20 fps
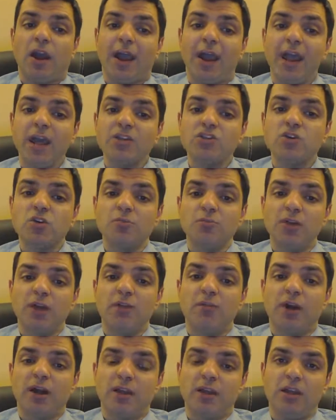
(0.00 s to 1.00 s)
As your
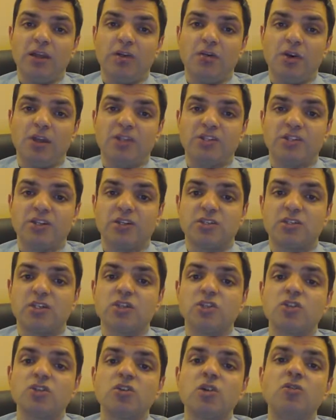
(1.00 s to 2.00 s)
BMI increases,
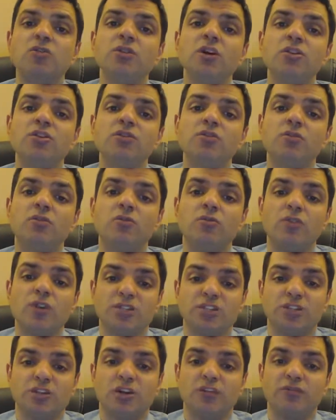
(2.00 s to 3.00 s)
so does your
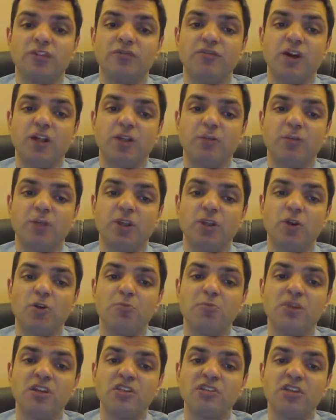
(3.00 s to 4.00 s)
risk of developing
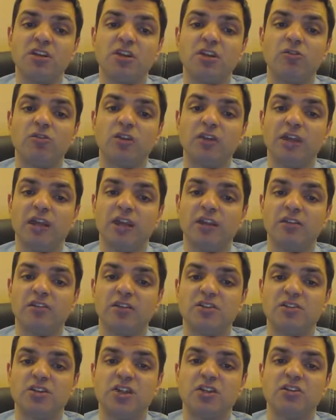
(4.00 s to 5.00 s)
obesity-related
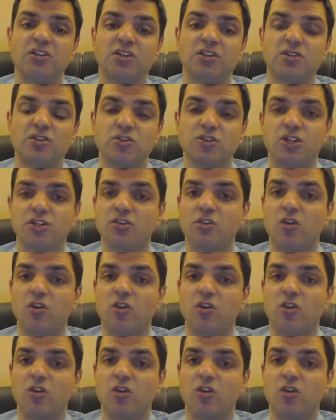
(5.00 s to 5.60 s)
diseases, such as